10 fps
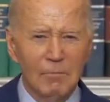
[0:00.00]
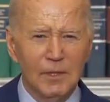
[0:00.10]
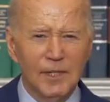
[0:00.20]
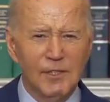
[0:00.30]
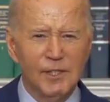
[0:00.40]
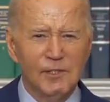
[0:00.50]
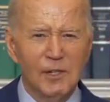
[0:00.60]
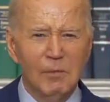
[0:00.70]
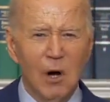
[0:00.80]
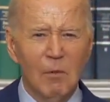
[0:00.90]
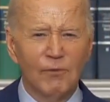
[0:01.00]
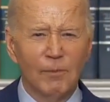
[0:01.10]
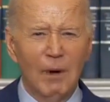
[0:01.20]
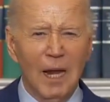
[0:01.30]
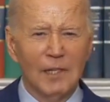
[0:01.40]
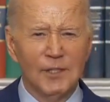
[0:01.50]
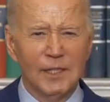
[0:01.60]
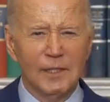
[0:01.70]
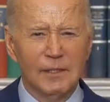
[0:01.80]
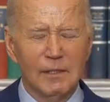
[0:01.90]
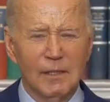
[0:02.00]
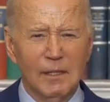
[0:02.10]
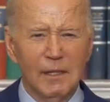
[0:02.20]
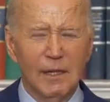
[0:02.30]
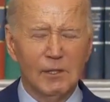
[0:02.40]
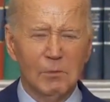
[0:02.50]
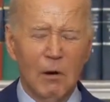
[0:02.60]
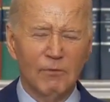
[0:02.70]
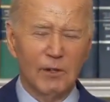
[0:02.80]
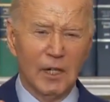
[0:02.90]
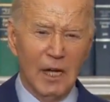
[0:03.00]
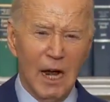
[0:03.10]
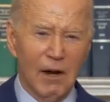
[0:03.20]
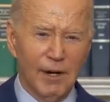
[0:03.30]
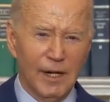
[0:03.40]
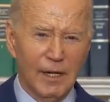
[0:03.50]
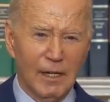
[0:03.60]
But this isn't a moment for politics. It's a moment for clarity.